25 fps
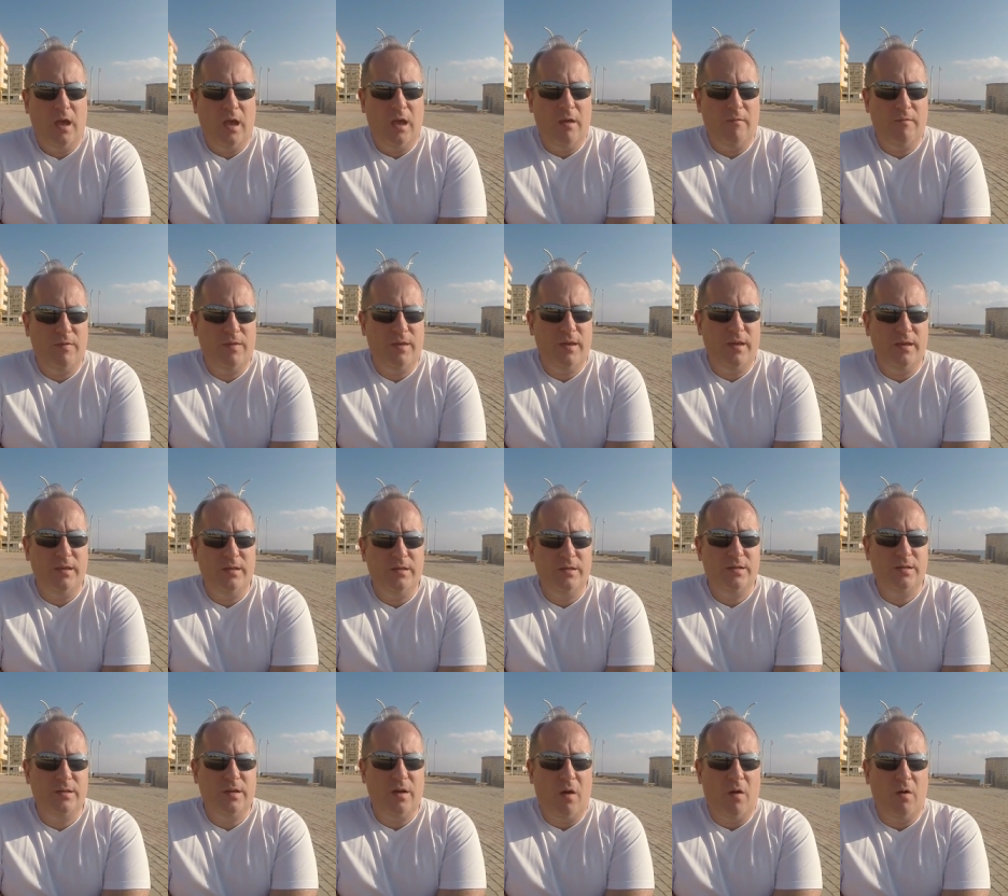
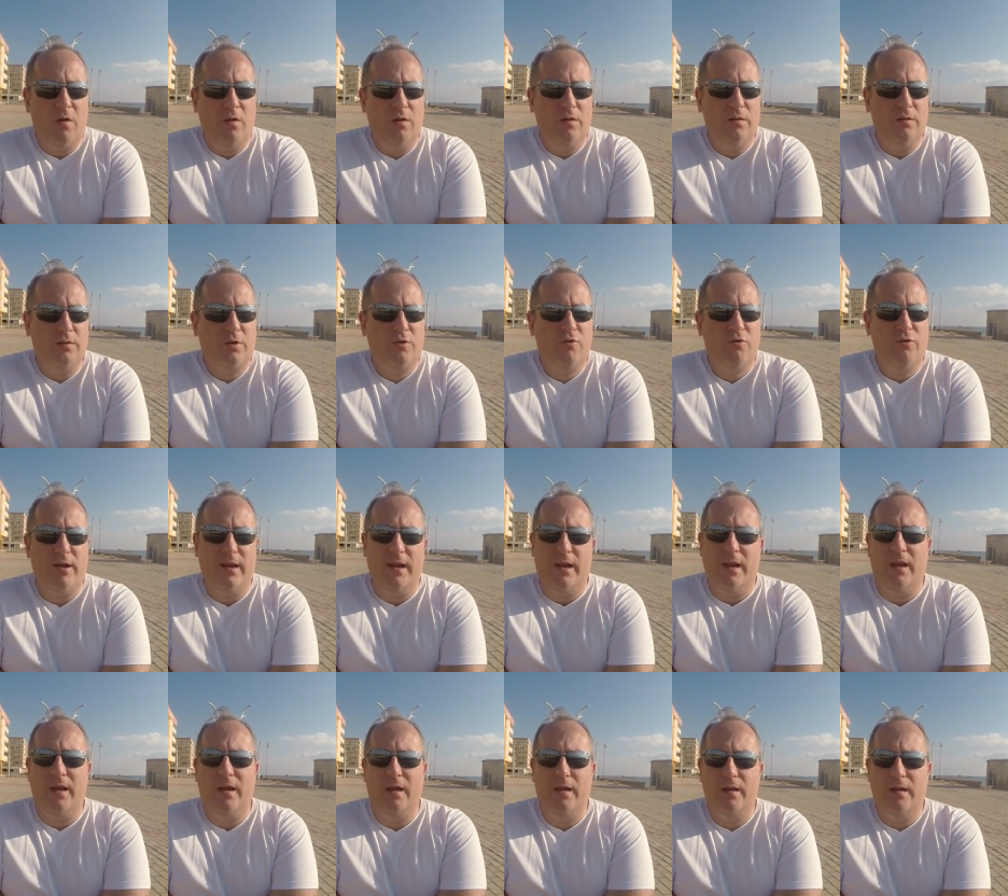Everything's on
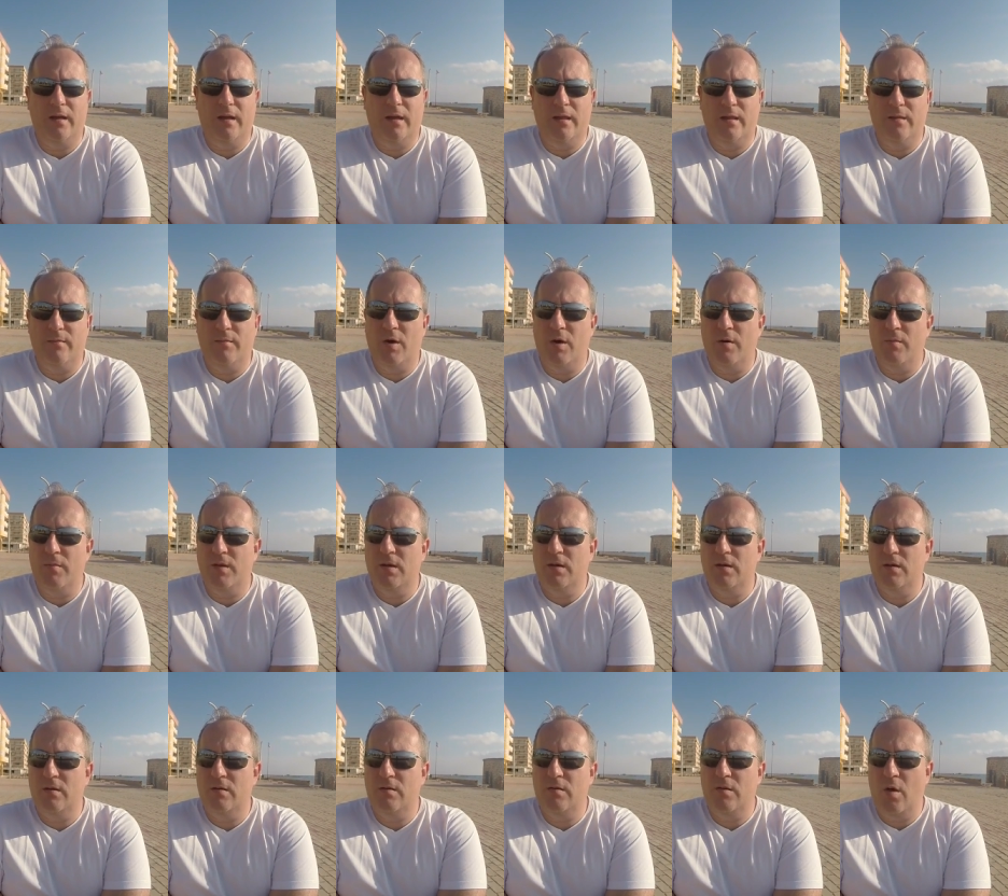credit at the
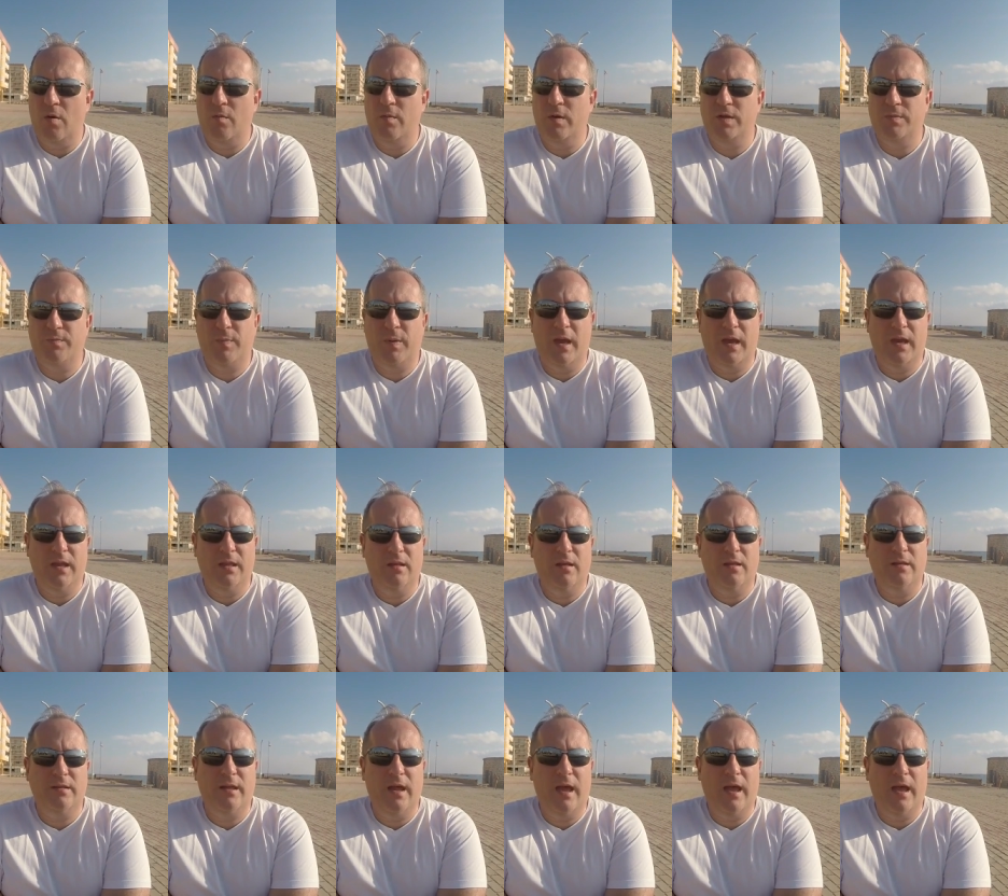moment. Nobody's paying
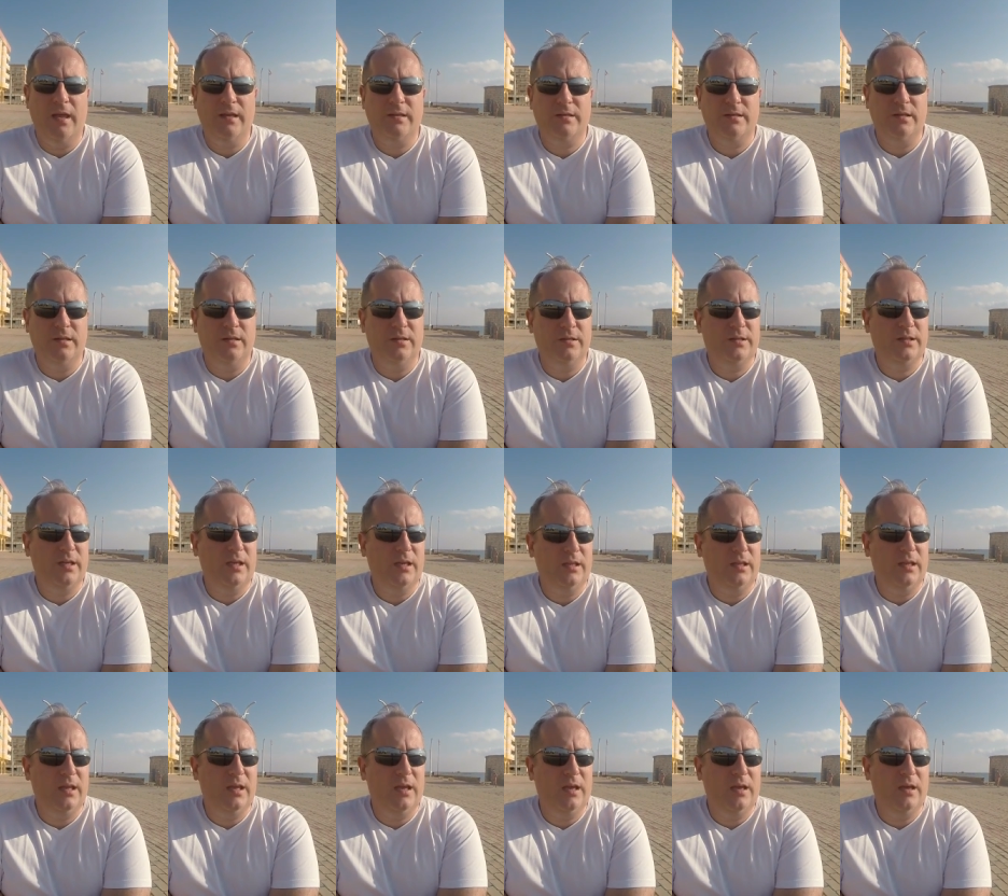their debts and they're
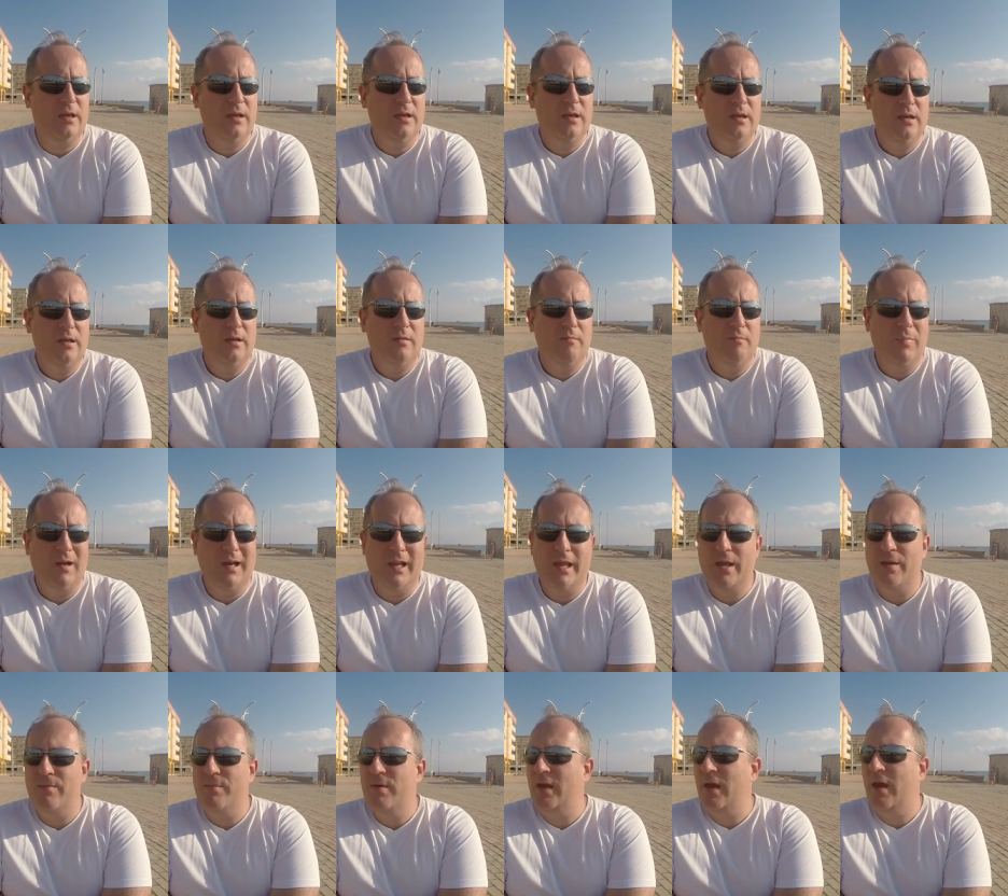sitting there
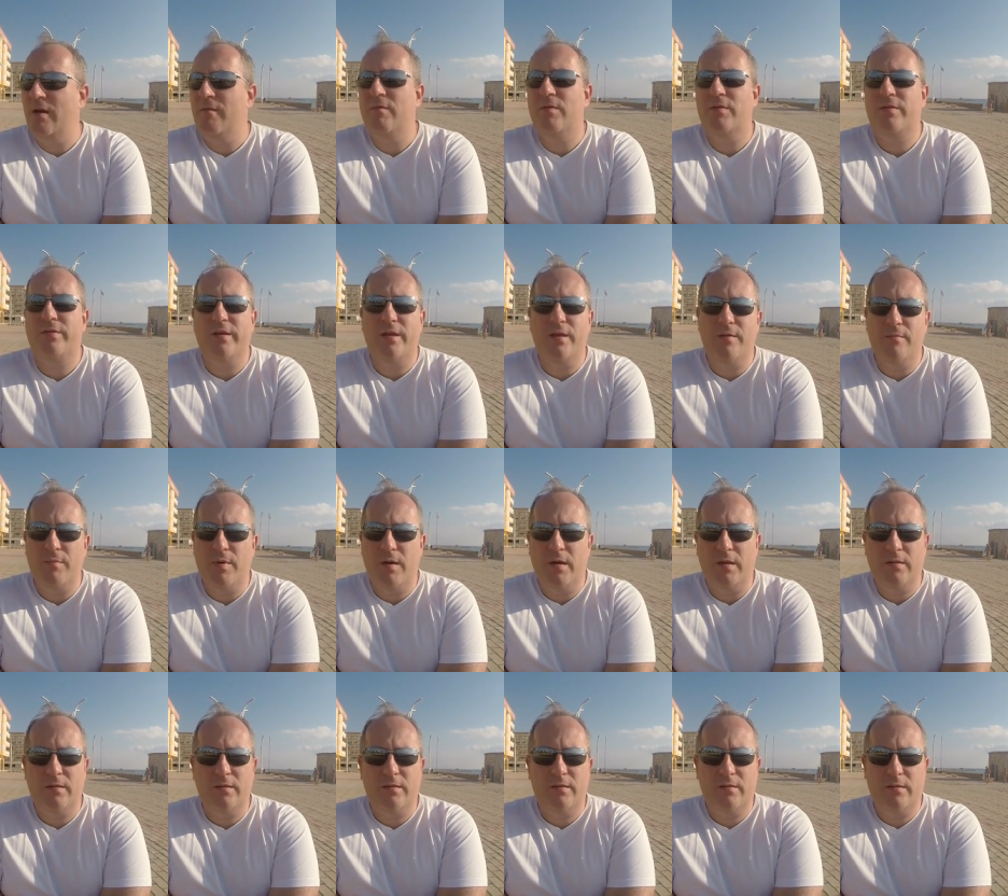blaming everything
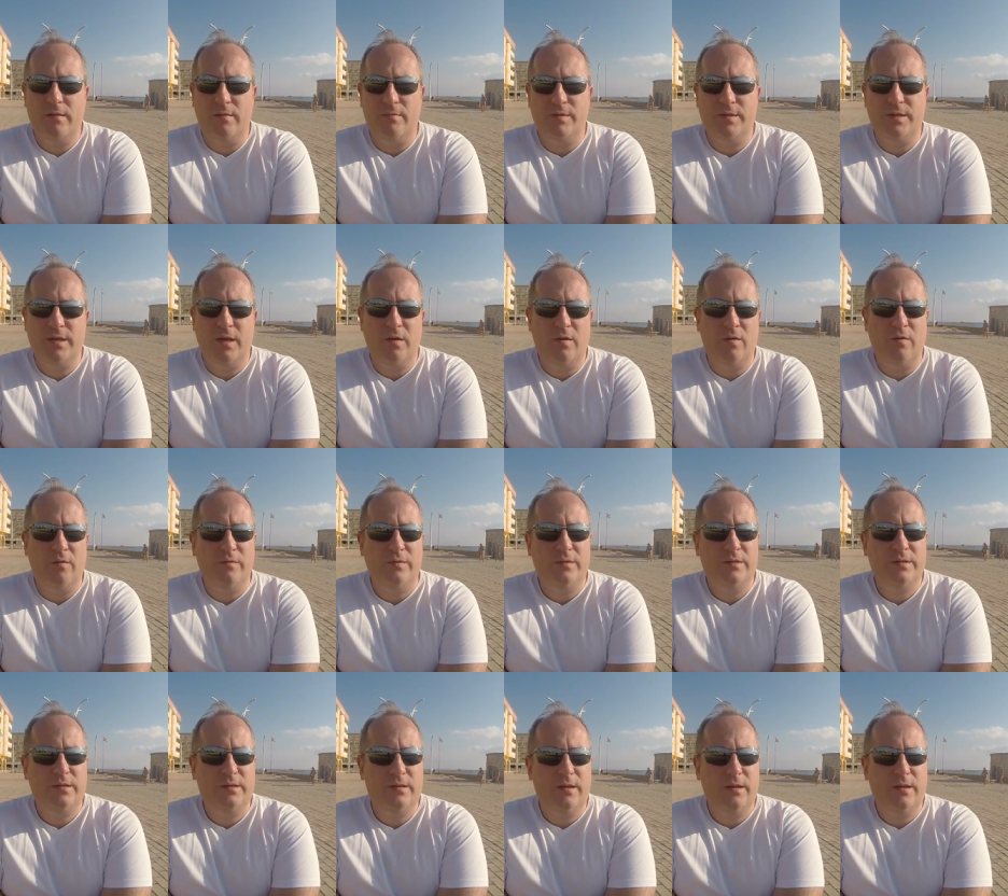but themselves.